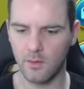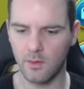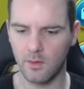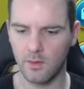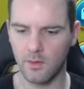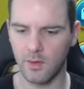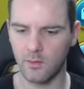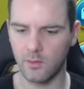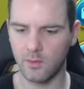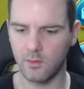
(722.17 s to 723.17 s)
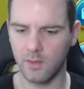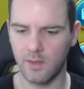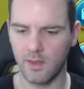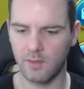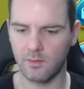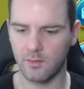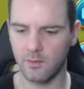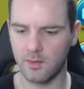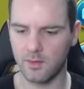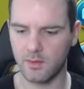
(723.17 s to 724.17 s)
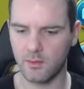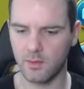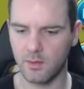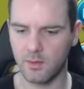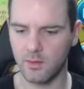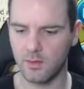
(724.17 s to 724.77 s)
Alright, what did we get from this one?